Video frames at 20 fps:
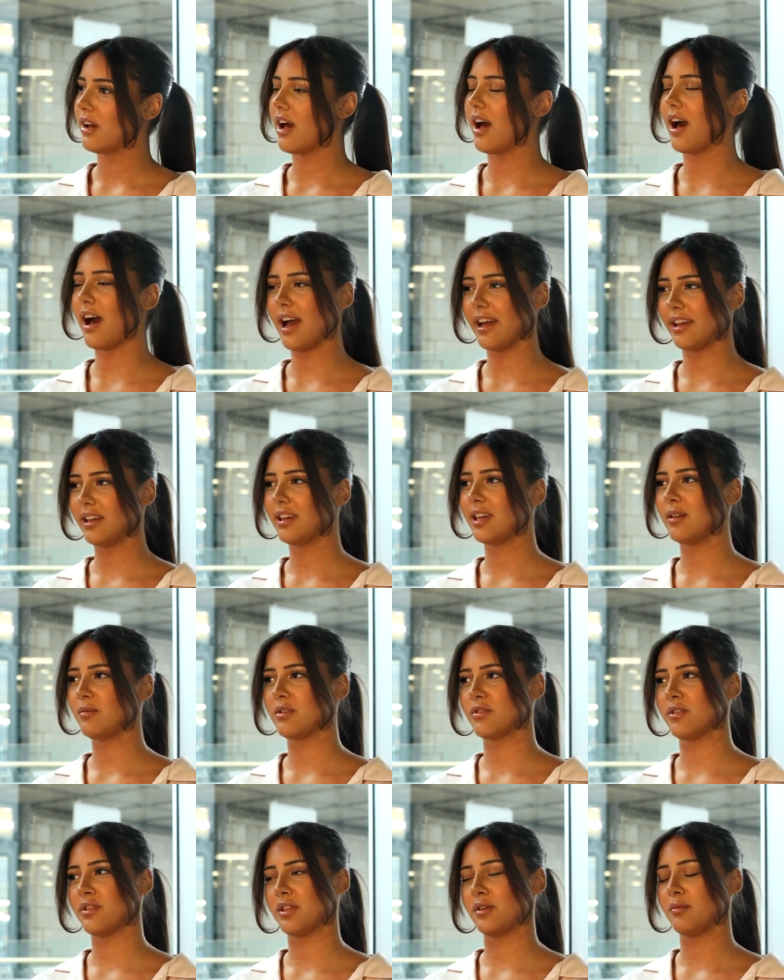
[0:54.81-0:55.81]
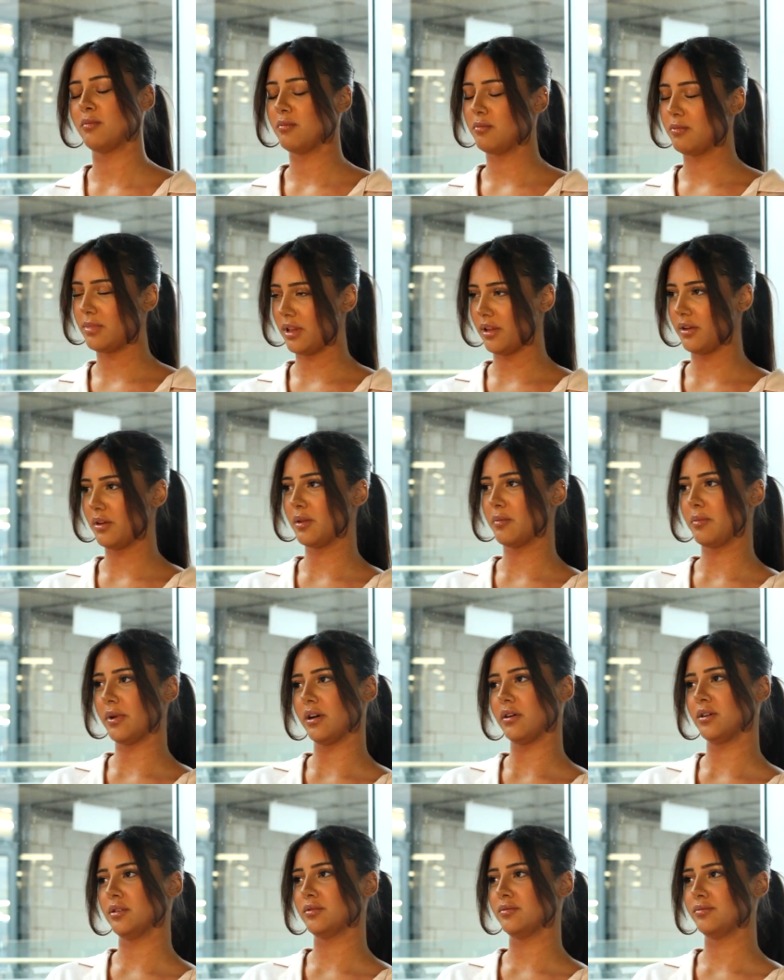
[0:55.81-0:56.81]
I keep the rhythm below the
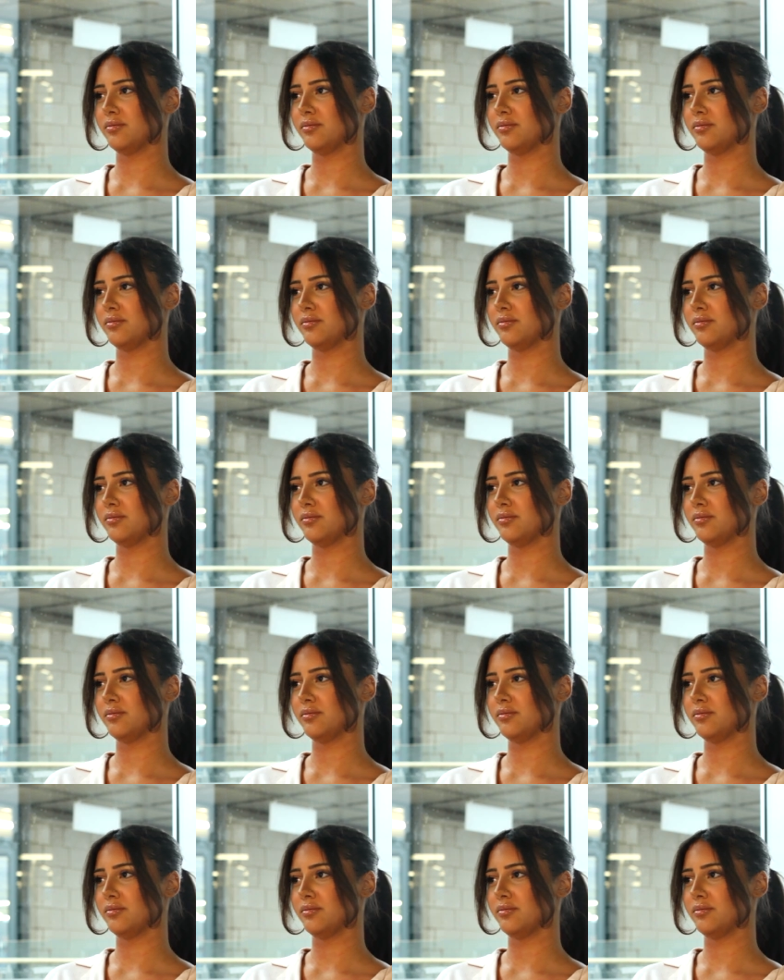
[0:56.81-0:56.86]
belt.